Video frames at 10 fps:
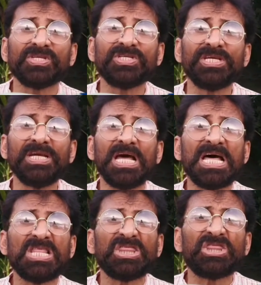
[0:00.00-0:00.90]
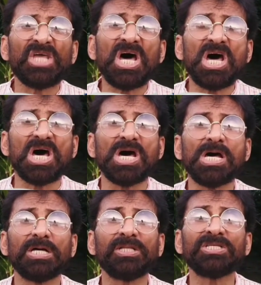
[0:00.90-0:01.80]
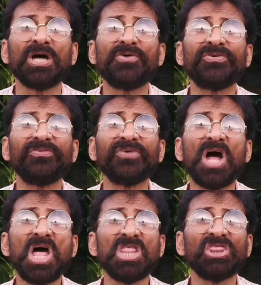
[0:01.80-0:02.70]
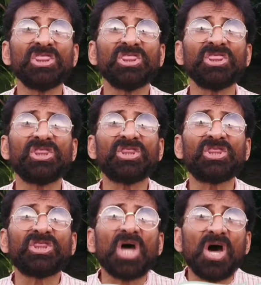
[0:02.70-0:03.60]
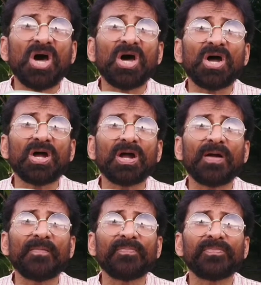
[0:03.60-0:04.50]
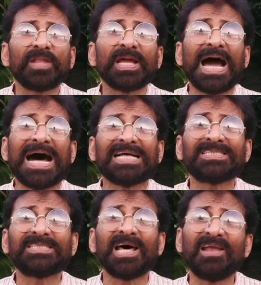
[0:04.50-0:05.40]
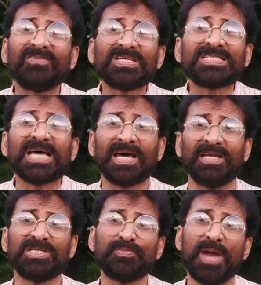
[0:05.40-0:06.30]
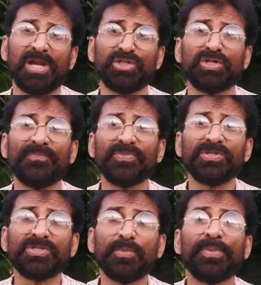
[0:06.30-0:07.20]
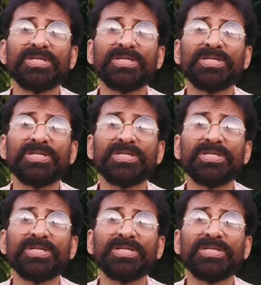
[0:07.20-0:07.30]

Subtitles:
See, ta, the sound of ta, like hasta la vista in Spanish. So